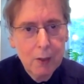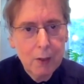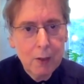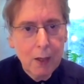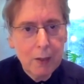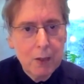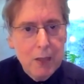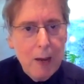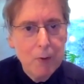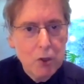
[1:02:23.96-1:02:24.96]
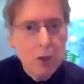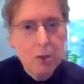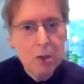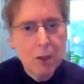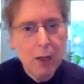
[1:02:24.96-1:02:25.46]
And this happened just in
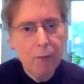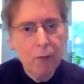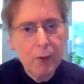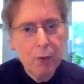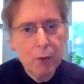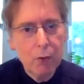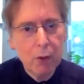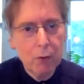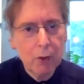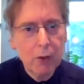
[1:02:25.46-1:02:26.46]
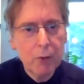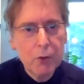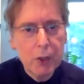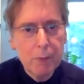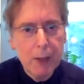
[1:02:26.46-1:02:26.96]
time for me to record all of the
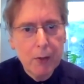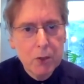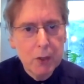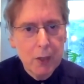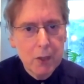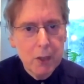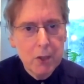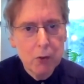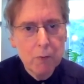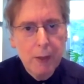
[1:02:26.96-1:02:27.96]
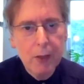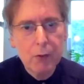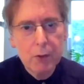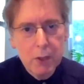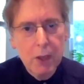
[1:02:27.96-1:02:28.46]
Mozart piano sonatas on his own
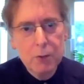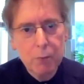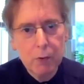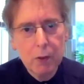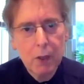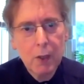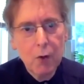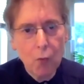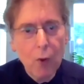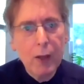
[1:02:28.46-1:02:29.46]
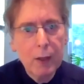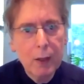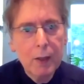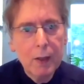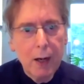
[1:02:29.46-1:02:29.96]
piano in Salzburg, when
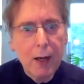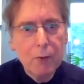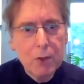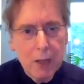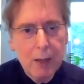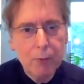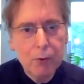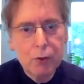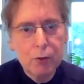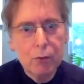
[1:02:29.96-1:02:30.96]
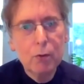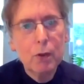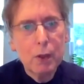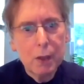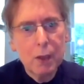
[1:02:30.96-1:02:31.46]
I was able to,
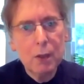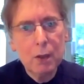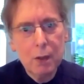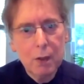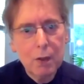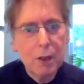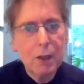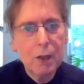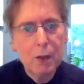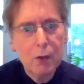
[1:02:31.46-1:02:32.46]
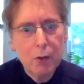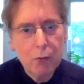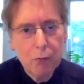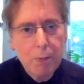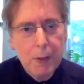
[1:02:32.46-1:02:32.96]
in the
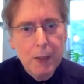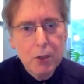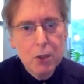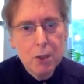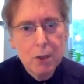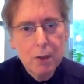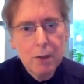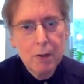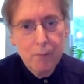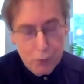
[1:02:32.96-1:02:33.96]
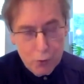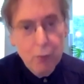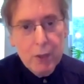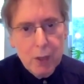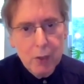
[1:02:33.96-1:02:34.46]
repeats, to
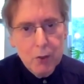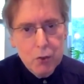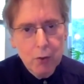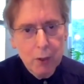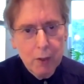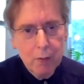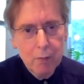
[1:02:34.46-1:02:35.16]
retell the story.